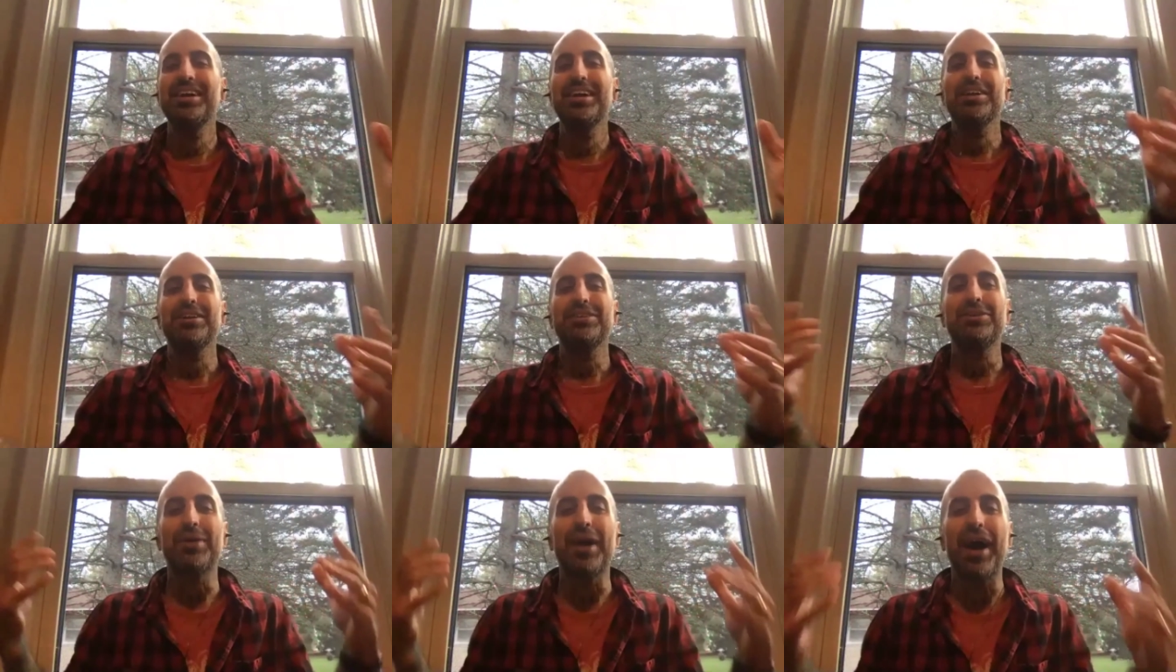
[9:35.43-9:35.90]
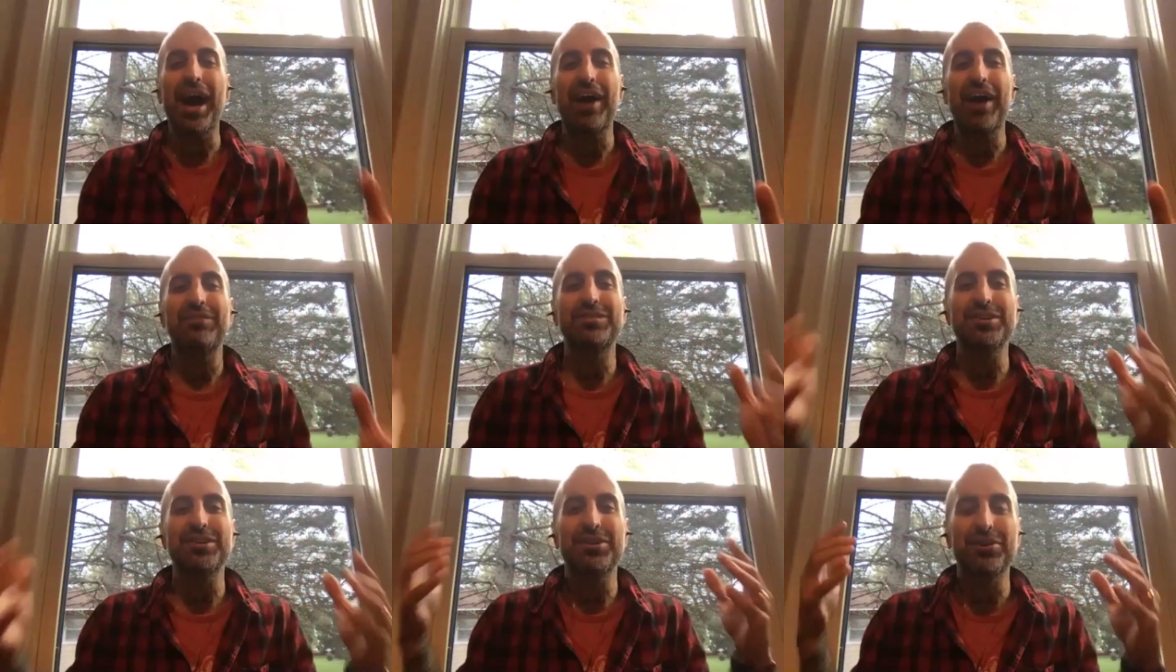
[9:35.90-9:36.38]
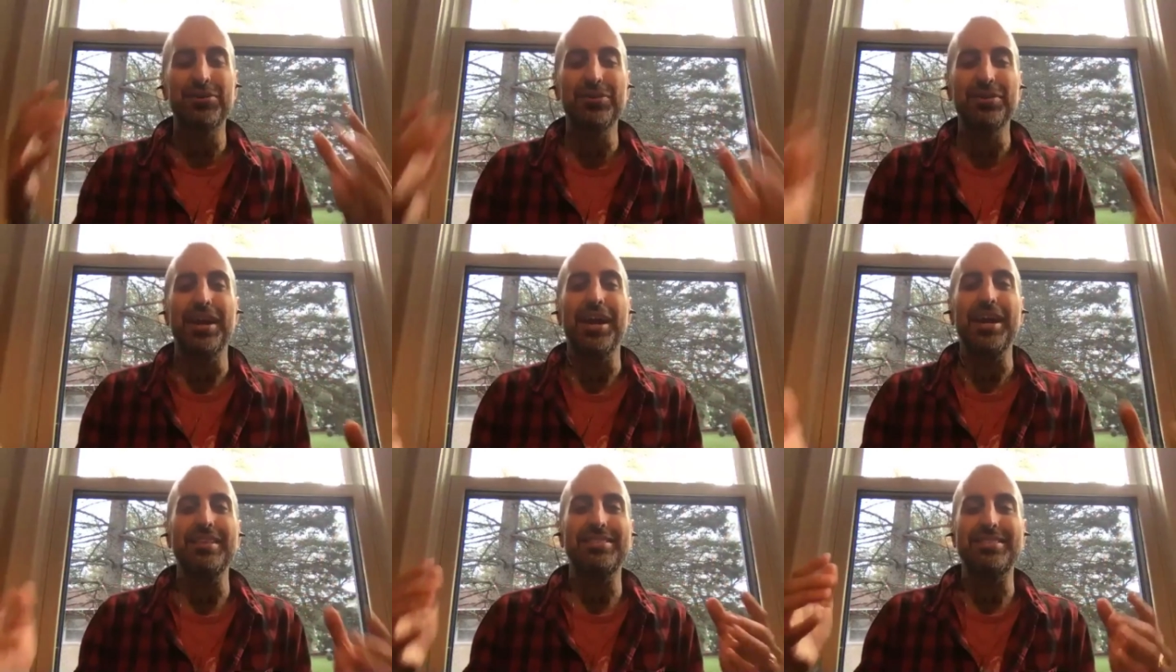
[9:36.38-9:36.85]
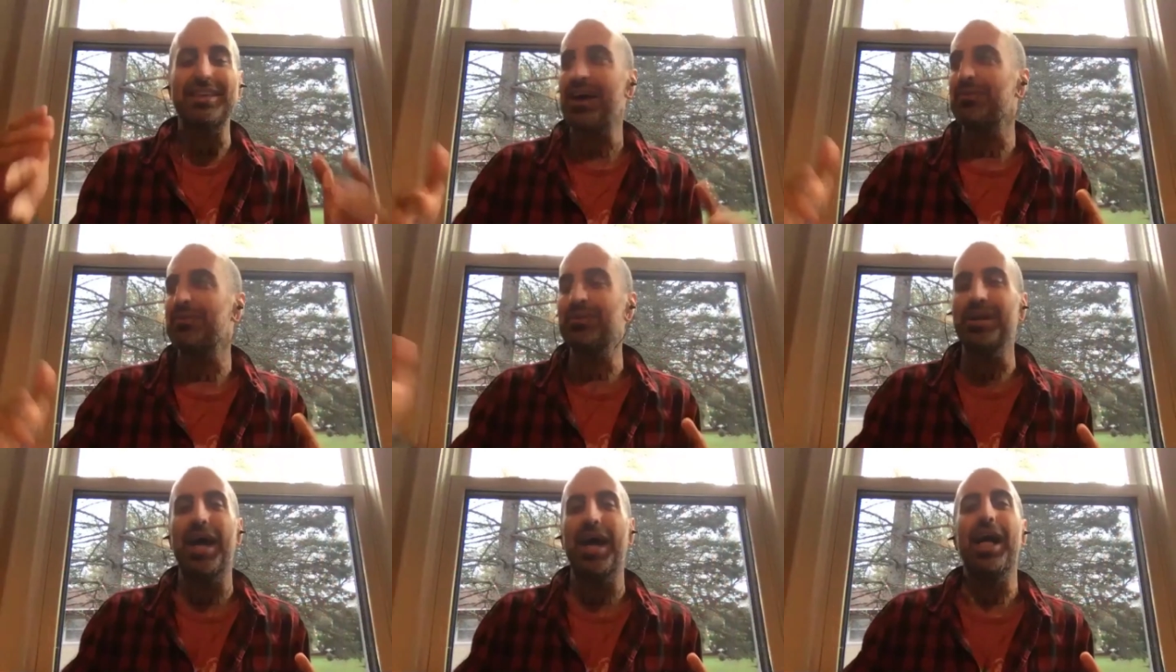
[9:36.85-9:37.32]
You have to create that
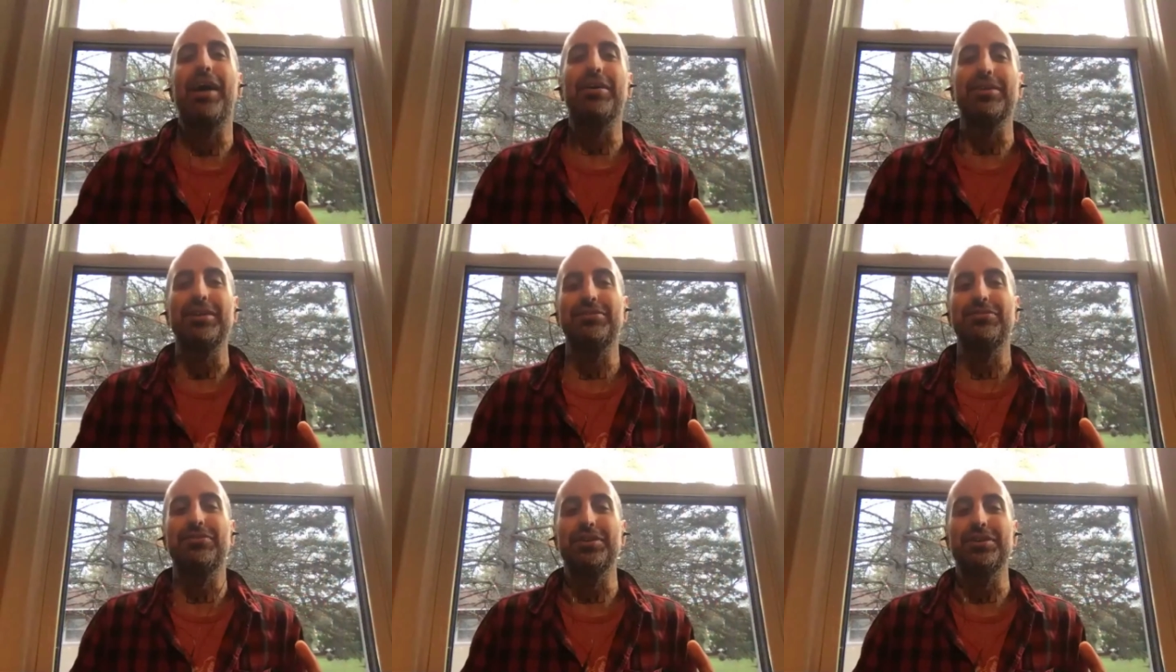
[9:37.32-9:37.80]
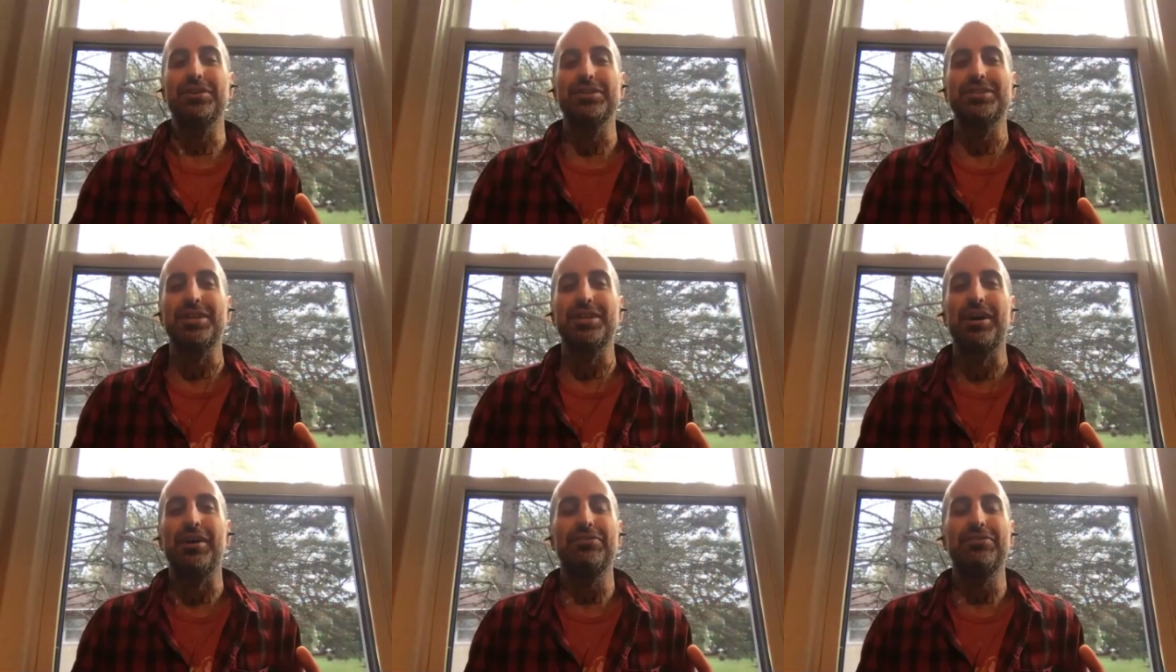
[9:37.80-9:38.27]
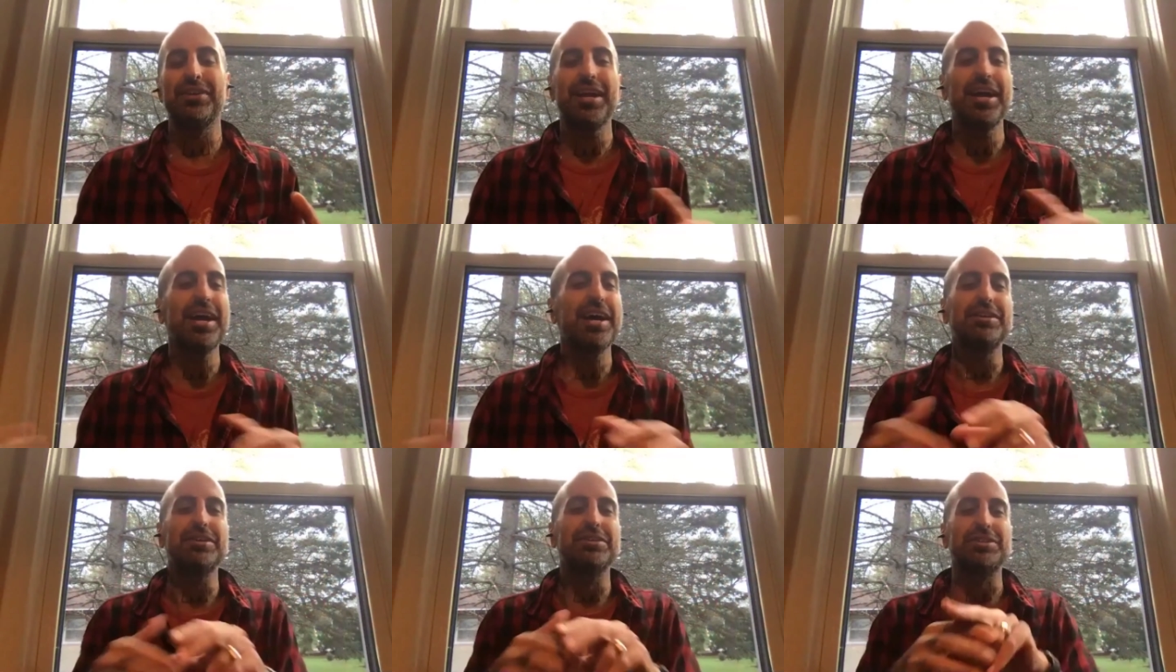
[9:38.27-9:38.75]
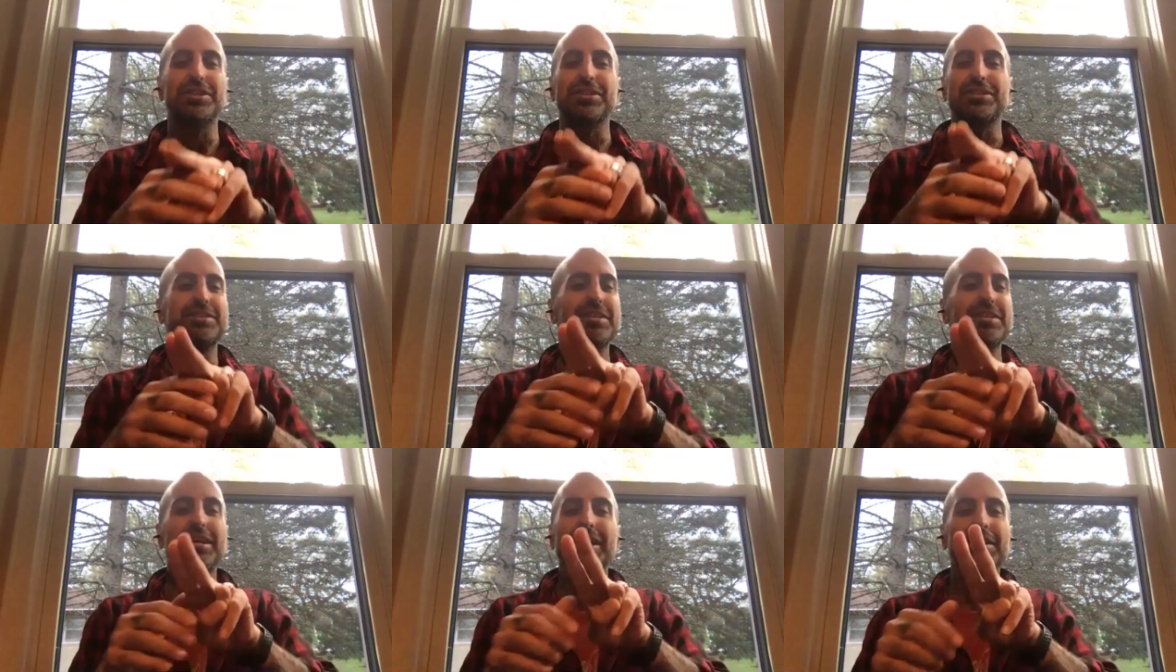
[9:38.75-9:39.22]
reality for yourself. Again, you're just
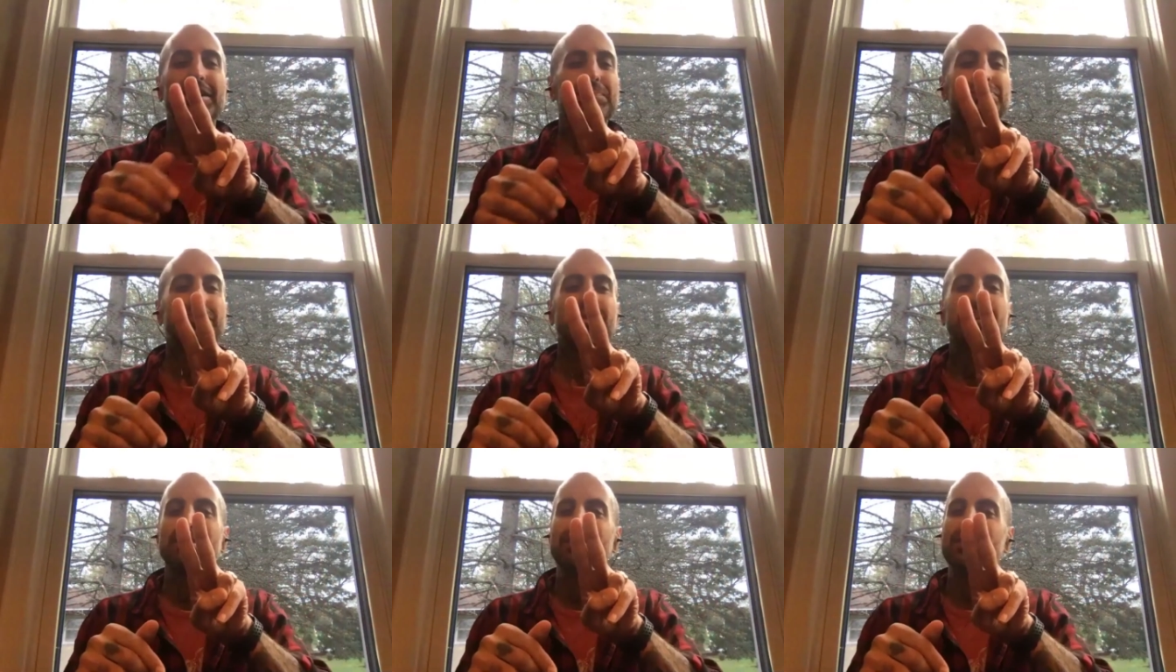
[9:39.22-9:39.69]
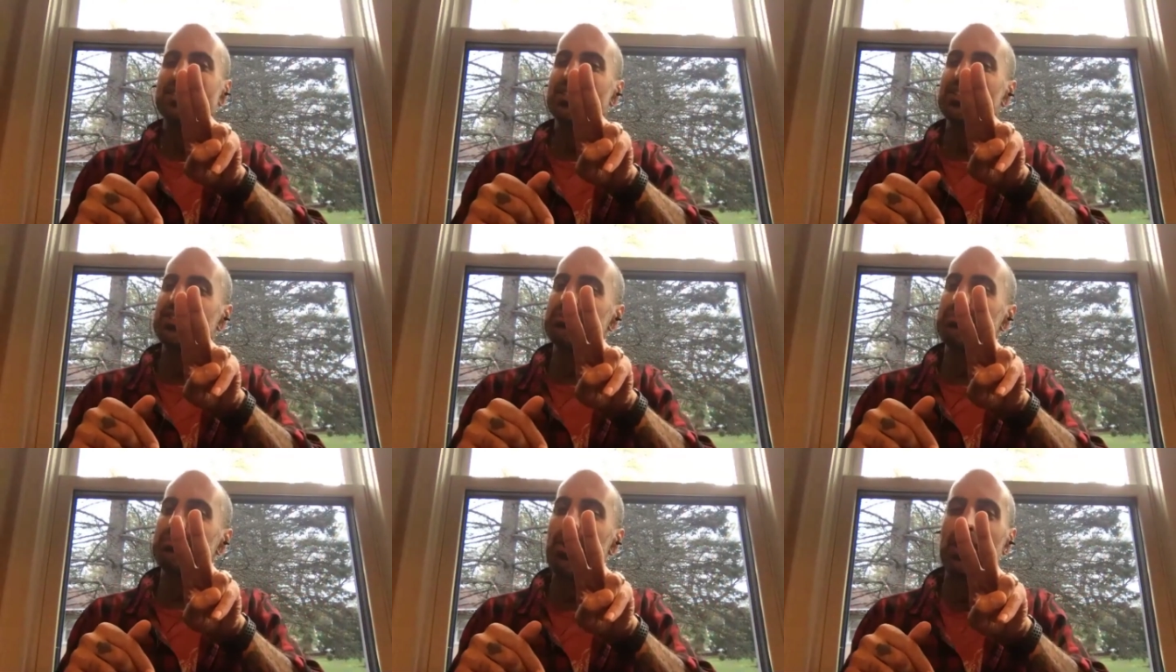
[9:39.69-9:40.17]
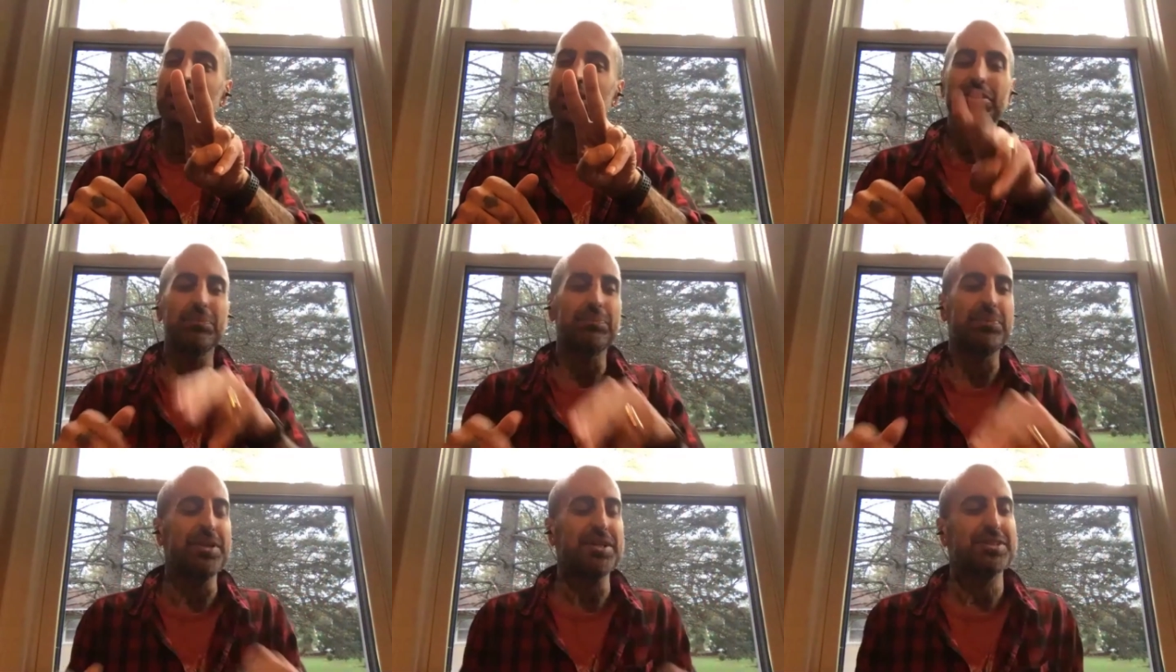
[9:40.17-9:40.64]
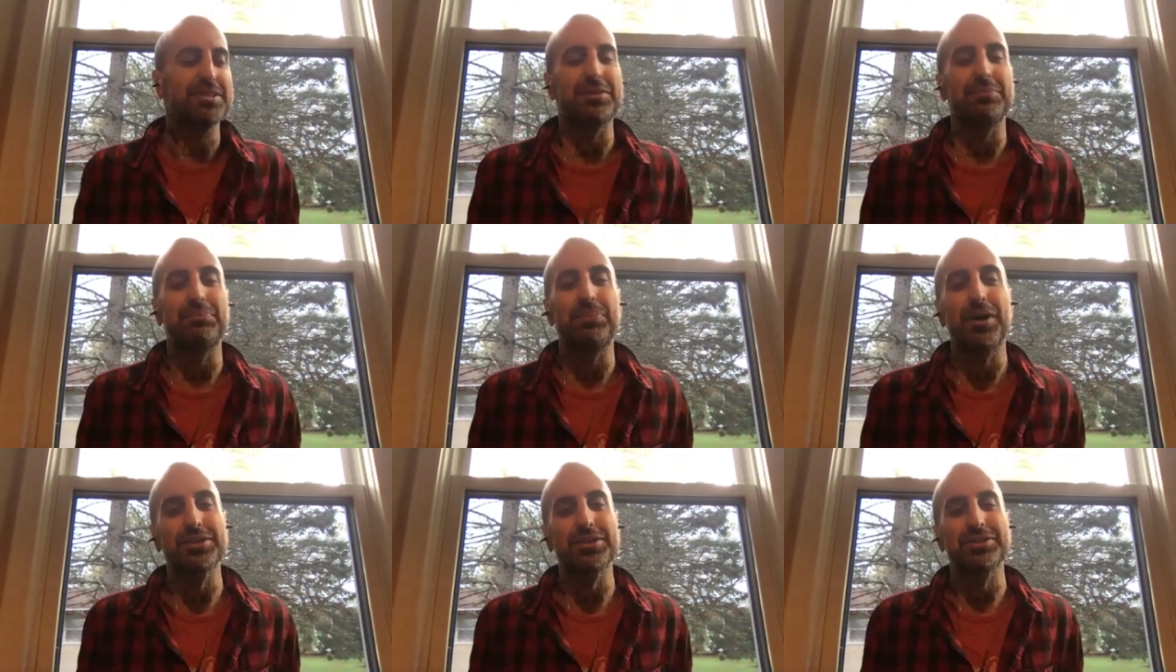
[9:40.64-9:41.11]
a small little piece of the
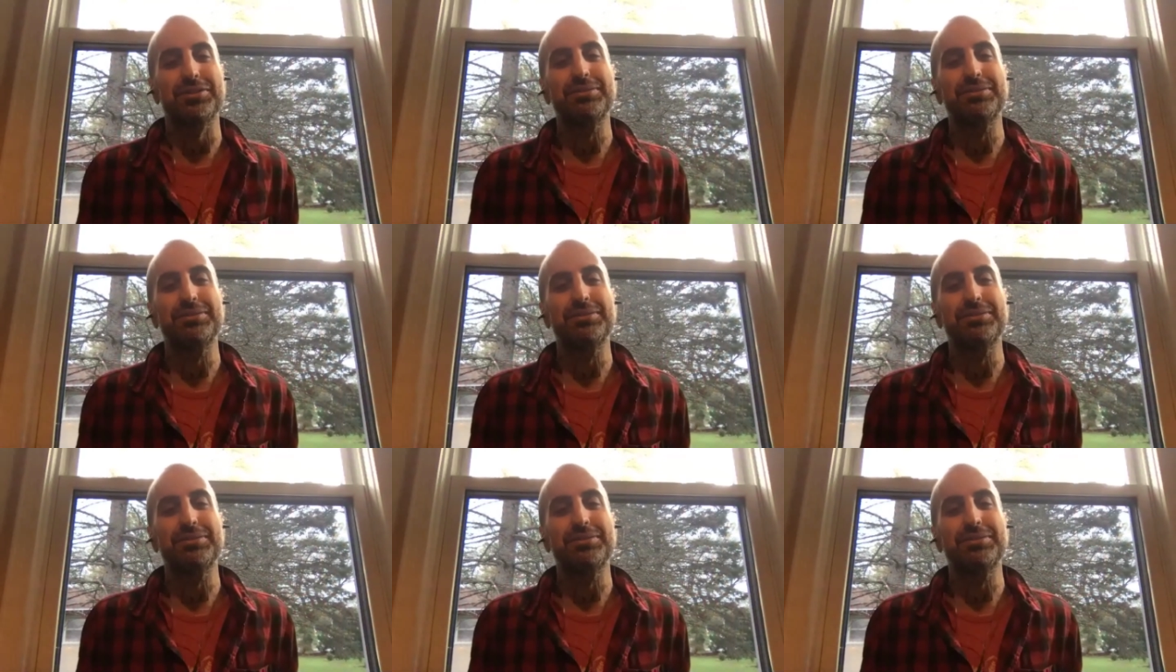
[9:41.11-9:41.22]
puzzle.